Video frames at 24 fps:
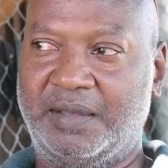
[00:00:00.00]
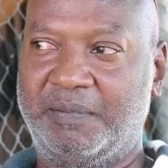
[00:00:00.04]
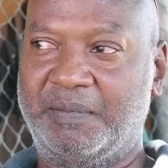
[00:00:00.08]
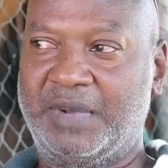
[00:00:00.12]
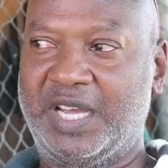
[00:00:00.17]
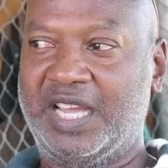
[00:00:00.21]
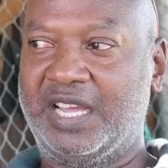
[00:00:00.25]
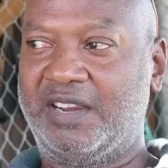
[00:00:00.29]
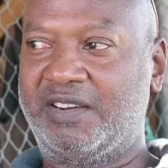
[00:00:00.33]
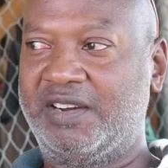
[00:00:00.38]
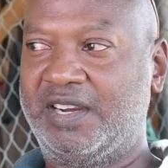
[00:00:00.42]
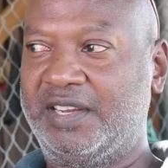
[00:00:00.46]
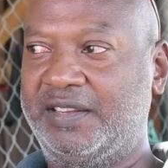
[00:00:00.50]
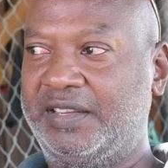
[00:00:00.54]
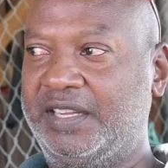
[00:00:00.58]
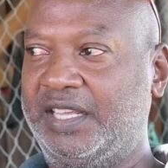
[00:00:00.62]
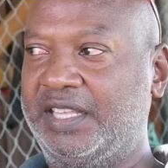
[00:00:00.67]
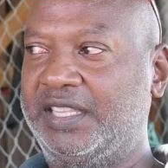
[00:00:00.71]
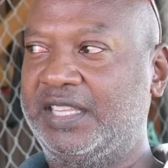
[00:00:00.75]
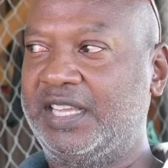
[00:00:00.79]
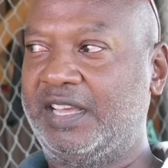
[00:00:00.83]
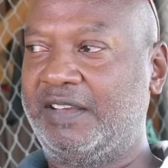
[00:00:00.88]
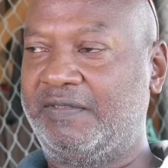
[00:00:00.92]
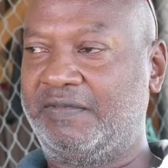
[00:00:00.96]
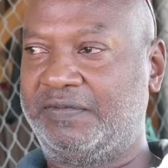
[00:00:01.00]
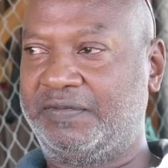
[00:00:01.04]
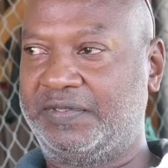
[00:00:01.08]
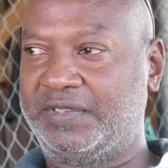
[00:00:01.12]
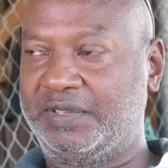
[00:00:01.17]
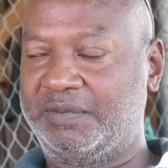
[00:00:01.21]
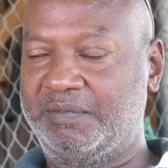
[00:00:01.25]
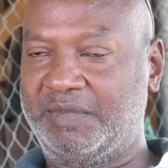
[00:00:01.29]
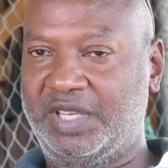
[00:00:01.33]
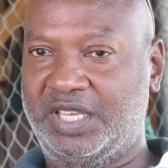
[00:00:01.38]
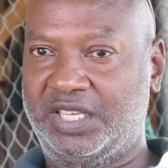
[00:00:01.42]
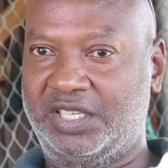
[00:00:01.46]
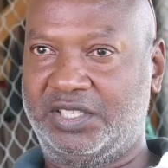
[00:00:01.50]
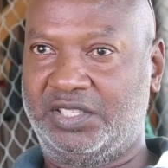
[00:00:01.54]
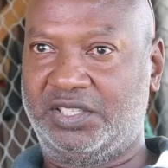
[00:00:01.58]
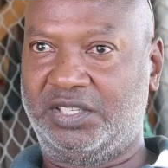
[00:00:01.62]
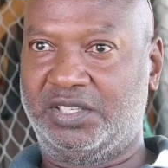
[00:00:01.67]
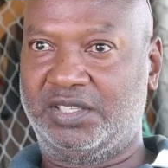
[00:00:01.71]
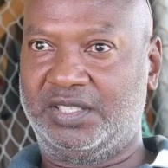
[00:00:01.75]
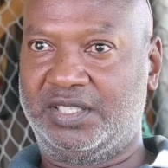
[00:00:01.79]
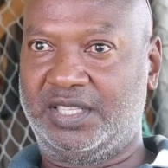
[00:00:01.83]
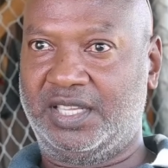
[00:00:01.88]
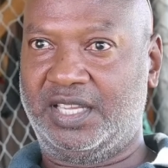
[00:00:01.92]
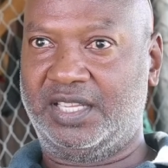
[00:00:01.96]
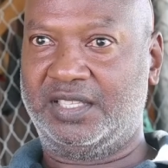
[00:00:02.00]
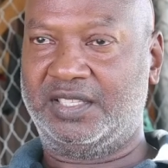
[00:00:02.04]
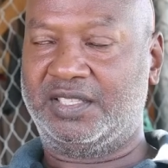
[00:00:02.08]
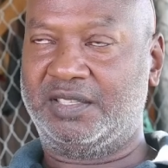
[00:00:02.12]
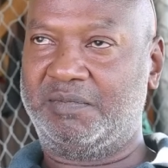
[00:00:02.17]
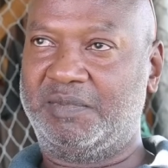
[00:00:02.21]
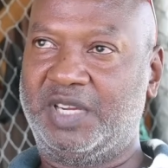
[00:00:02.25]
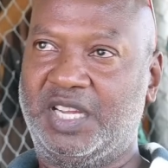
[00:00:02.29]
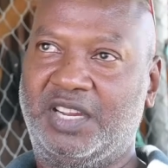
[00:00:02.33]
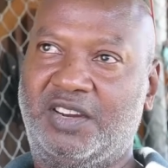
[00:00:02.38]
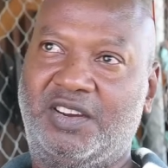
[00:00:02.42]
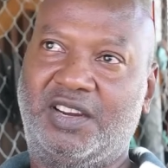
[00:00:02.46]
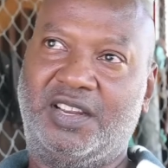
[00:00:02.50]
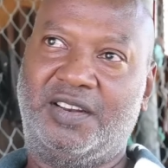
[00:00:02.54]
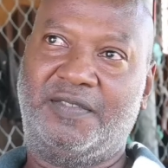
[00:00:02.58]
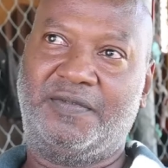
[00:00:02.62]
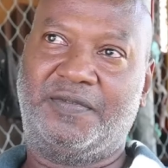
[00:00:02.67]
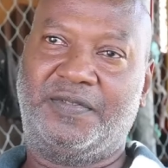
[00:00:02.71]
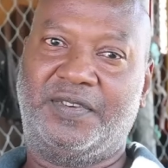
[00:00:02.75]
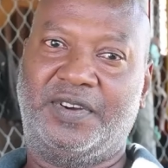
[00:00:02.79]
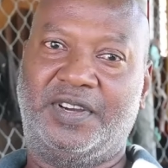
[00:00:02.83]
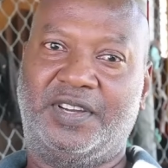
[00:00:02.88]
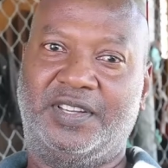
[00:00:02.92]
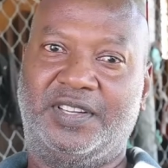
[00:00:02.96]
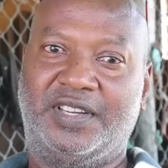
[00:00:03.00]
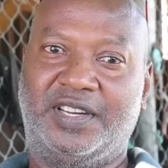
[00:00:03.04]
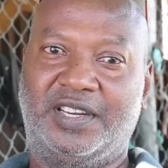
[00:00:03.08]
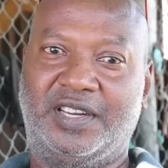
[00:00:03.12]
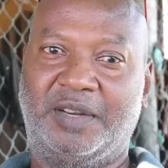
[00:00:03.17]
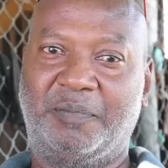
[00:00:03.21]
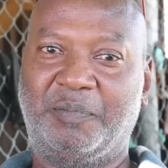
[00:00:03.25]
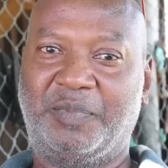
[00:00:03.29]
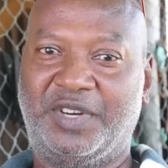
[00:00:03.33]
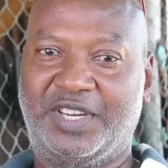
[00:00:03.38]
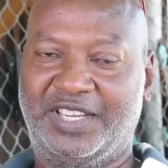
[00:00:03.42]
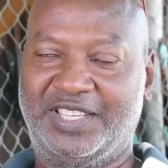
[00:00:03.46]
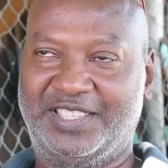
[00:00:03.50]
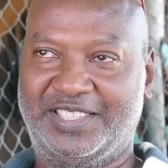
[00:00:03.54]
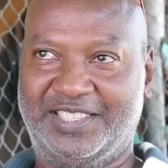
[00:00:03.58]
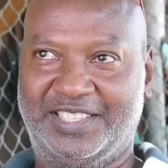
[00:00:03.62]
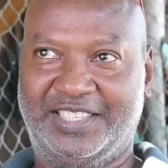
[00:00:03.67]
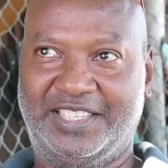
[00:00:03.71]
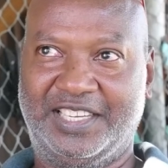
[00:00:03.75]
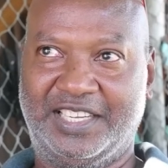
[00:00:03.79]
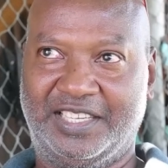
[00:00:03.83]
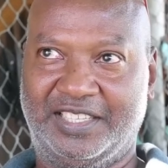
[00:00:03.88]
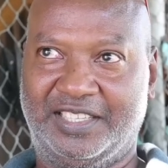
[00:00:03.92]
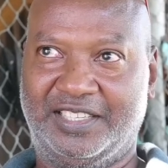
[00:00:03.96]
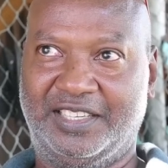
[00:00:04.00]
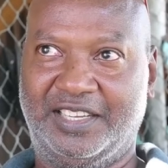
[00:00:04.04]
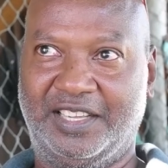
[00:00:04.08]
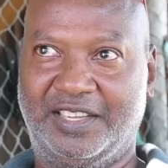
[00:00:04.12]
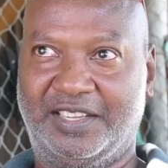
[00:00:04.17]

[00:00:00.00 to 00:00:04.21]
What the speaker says: it have some issues then, so my grandfather appointed that